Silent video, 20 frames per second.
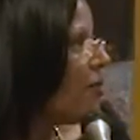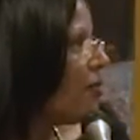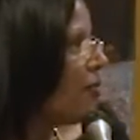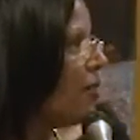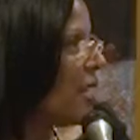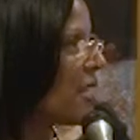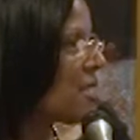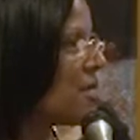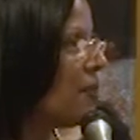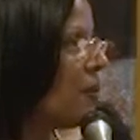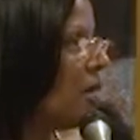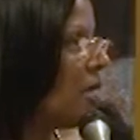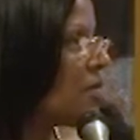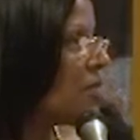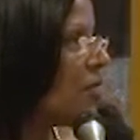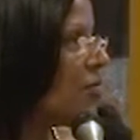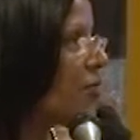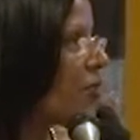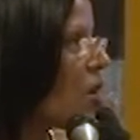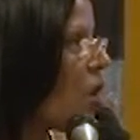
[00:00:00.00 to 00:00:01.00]

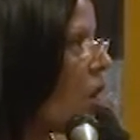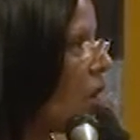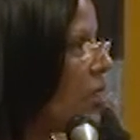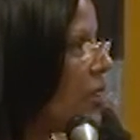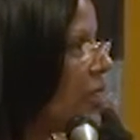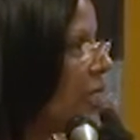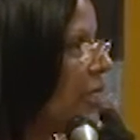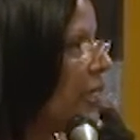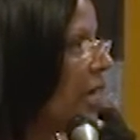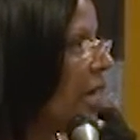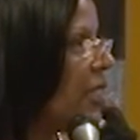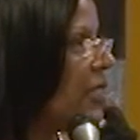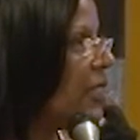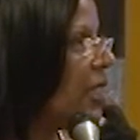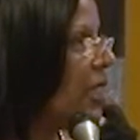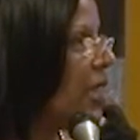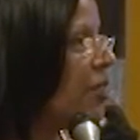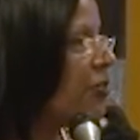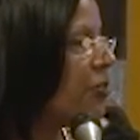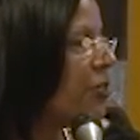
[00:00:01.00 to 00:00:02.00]
Flexibility of content and
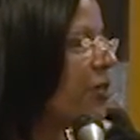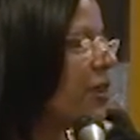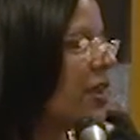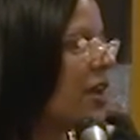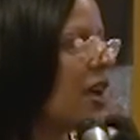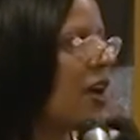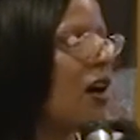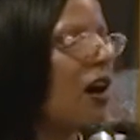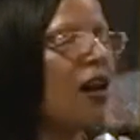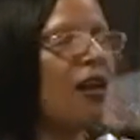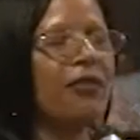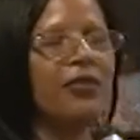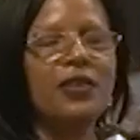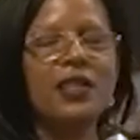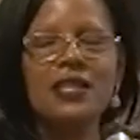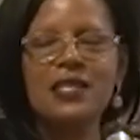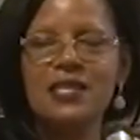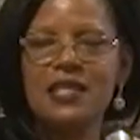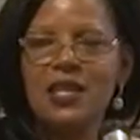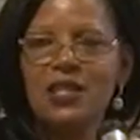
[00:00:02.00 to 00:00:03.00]
delivery. I
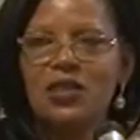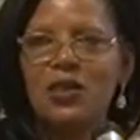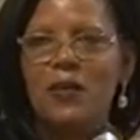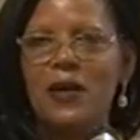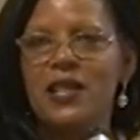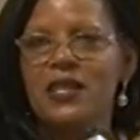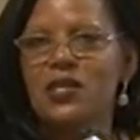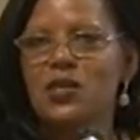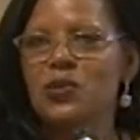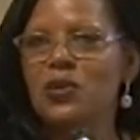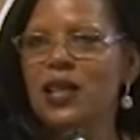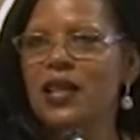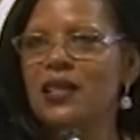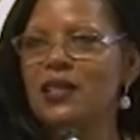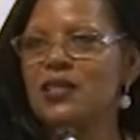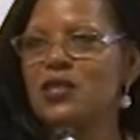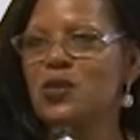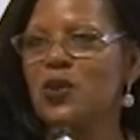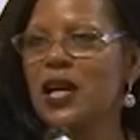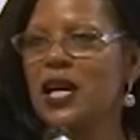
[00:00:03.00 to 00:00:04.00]
often say to my
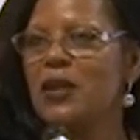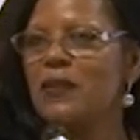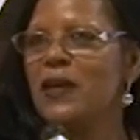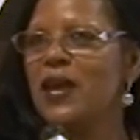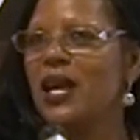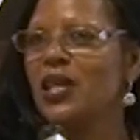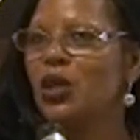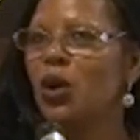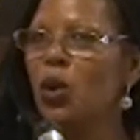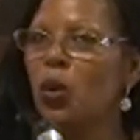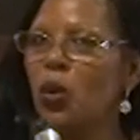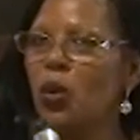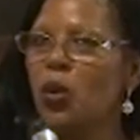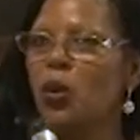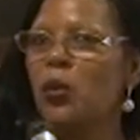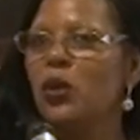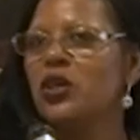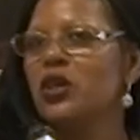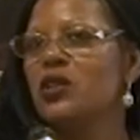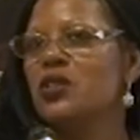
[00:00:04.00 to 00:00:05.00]
students, you can be at
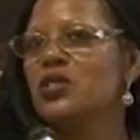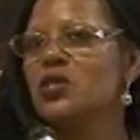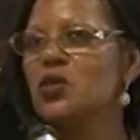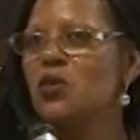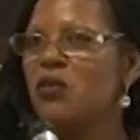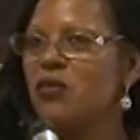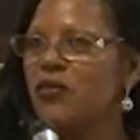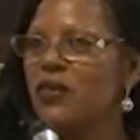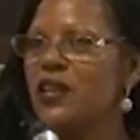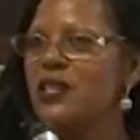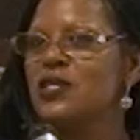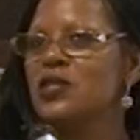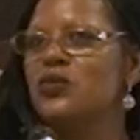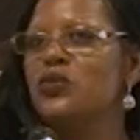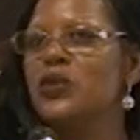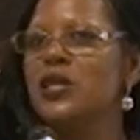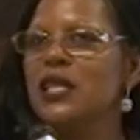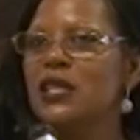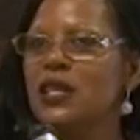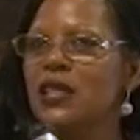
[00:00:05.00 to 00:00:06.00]
home on your sofas,
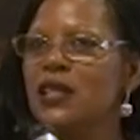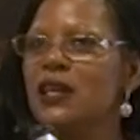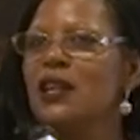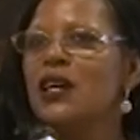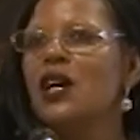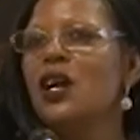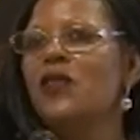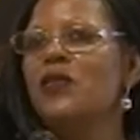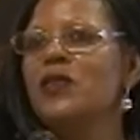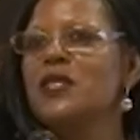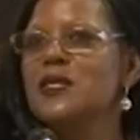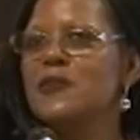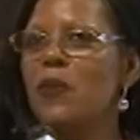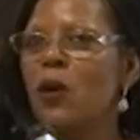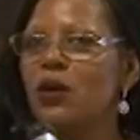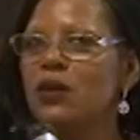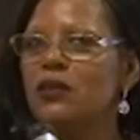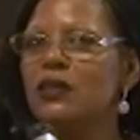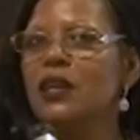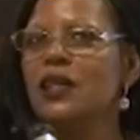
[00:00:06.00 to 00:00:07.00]
reading,
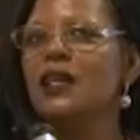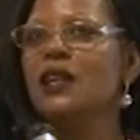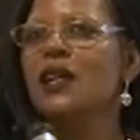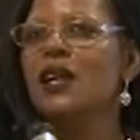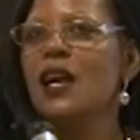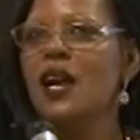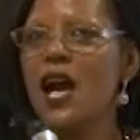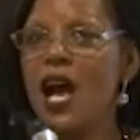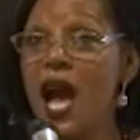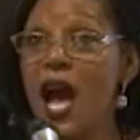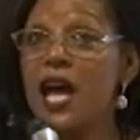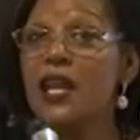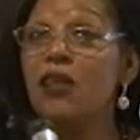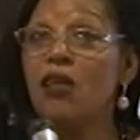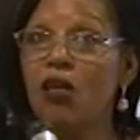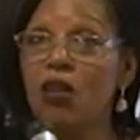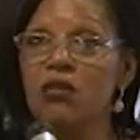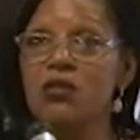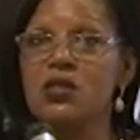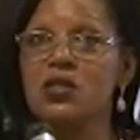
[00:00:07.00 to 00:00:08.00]
responding, and
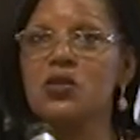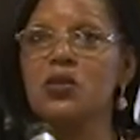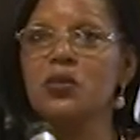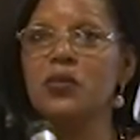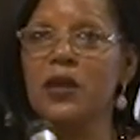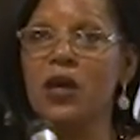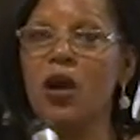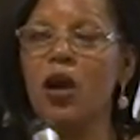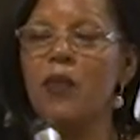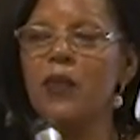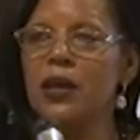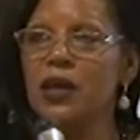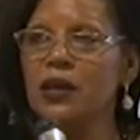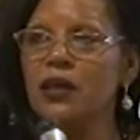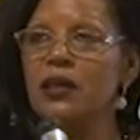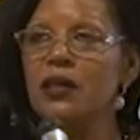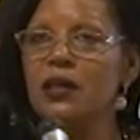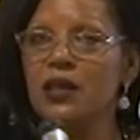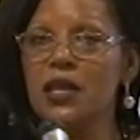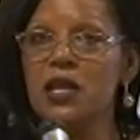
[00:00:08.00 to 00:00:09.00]
also
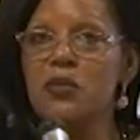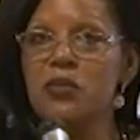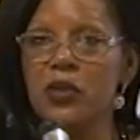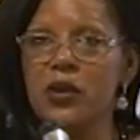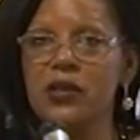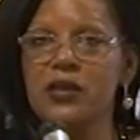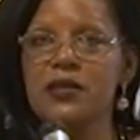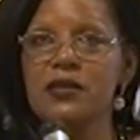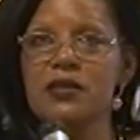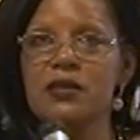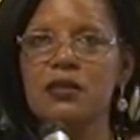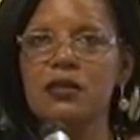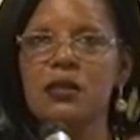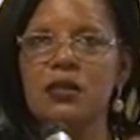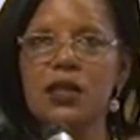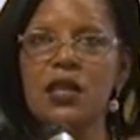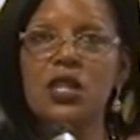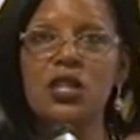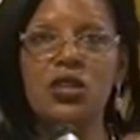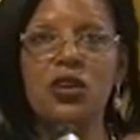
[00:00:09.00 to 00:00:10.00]
becoming immersed
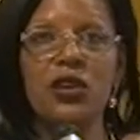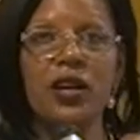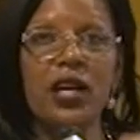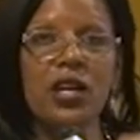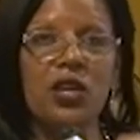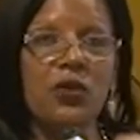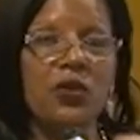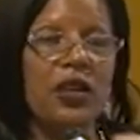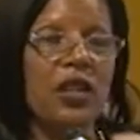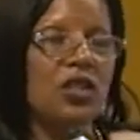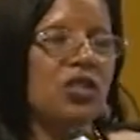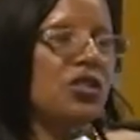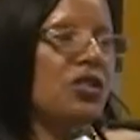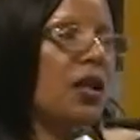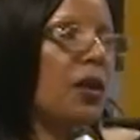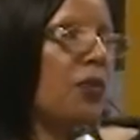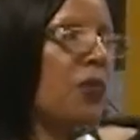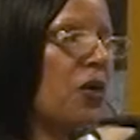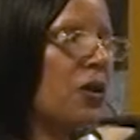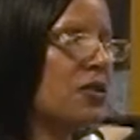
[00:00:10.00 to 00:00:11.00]
in your
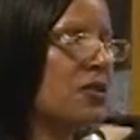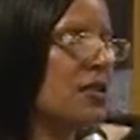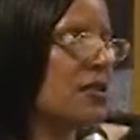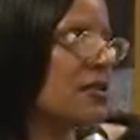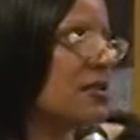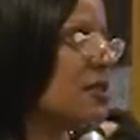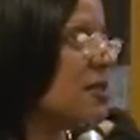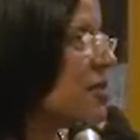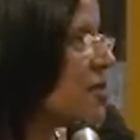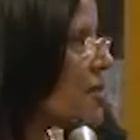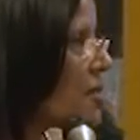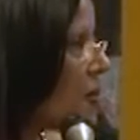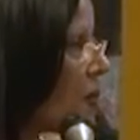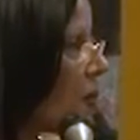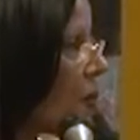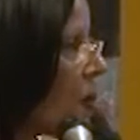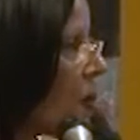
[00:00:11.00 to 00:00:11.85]
educational processes.